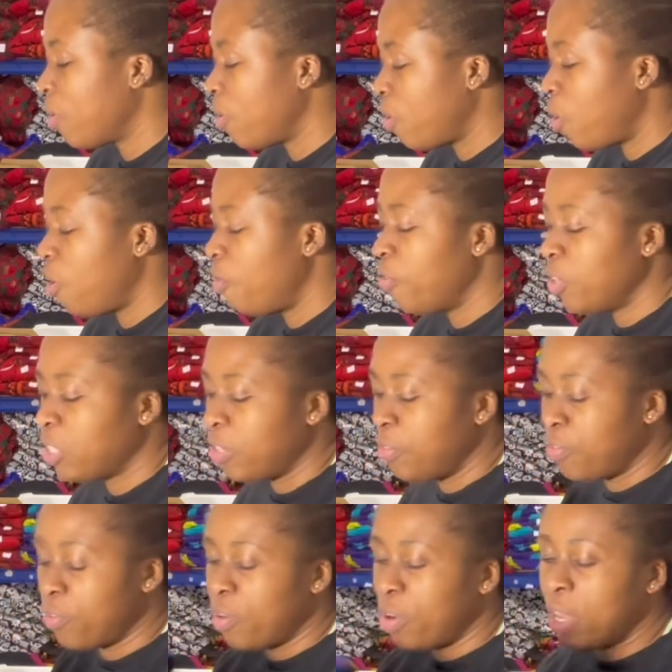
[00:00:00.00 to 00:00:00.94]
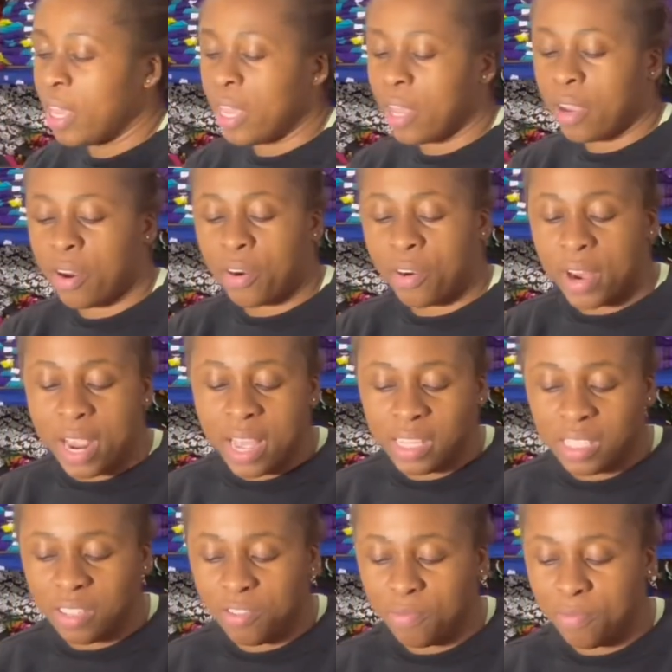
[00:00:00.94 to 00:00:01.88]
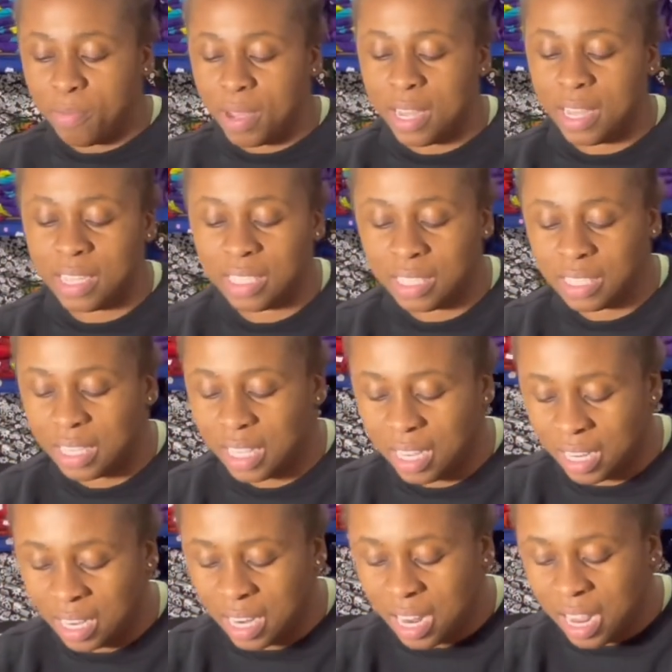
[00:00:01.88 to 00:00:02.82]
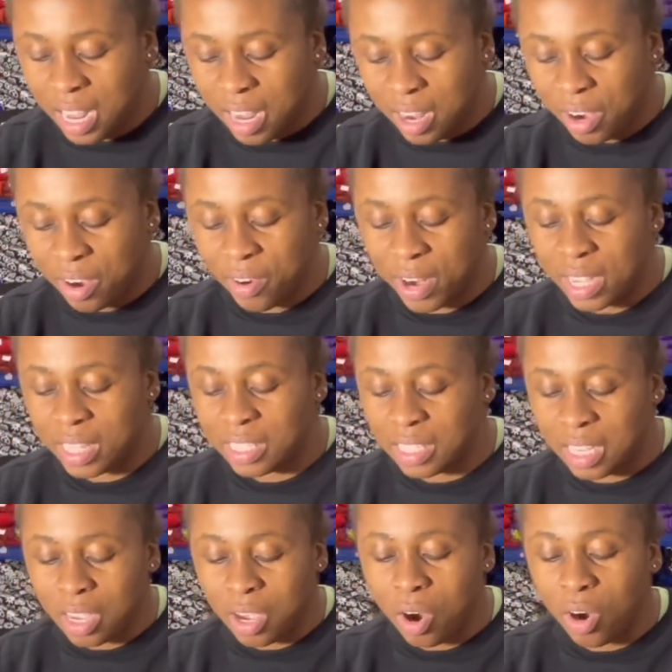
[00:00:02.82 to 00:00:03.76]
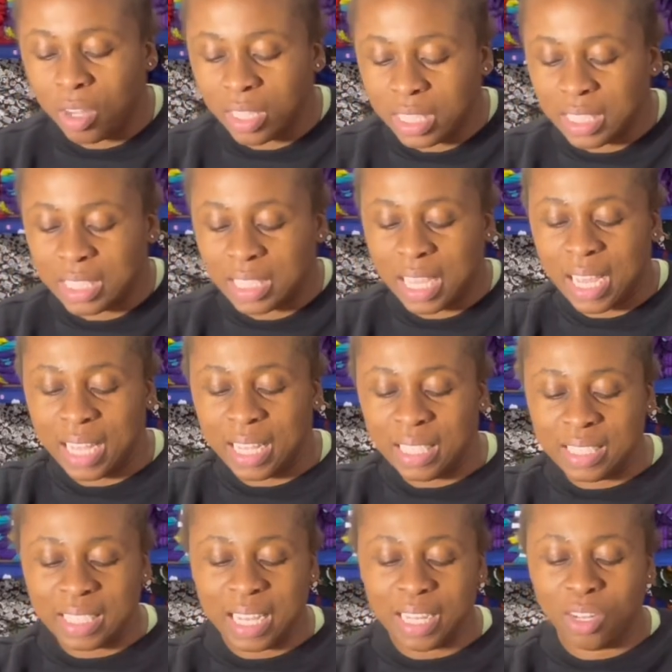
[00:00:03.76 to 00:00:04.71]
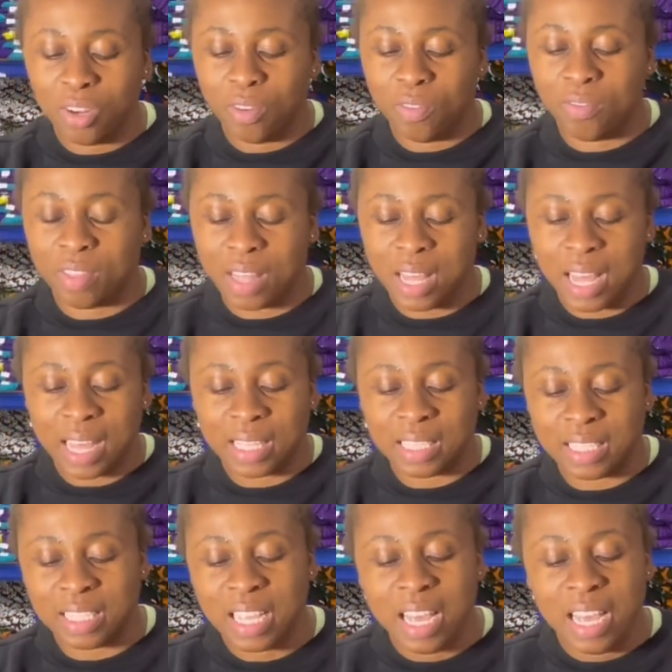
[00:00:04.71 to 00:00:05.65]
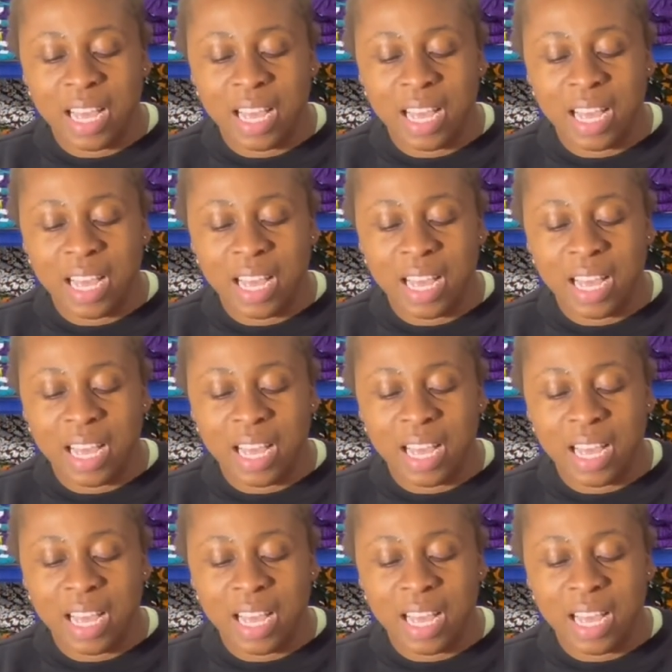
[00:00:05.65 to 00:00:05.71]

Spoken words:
obviously for a creative person, creating content and all of that,